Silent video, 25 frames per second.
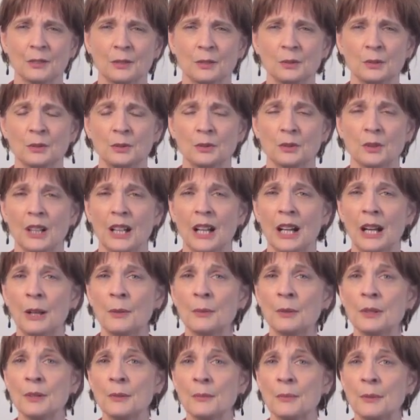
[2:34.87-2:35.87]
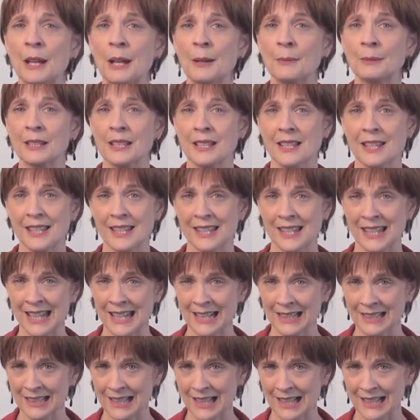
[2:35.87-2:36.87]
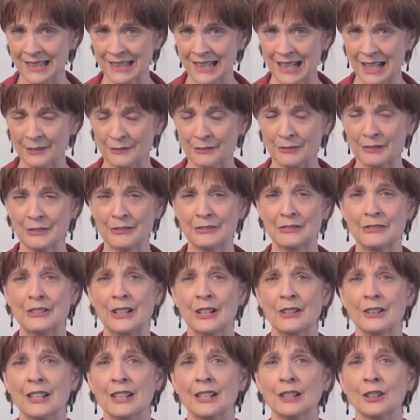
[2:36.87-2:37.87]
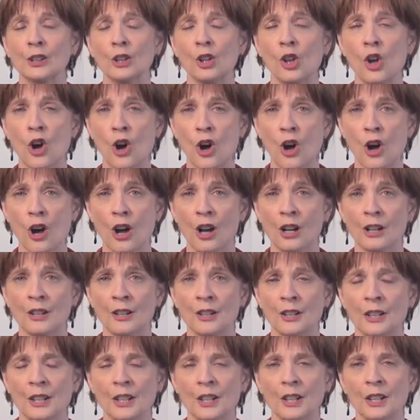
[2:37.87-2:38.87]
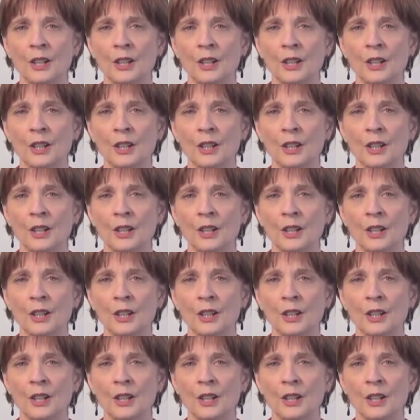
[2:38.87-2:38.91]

Ooh, I wouldn't be able to sing like that for very long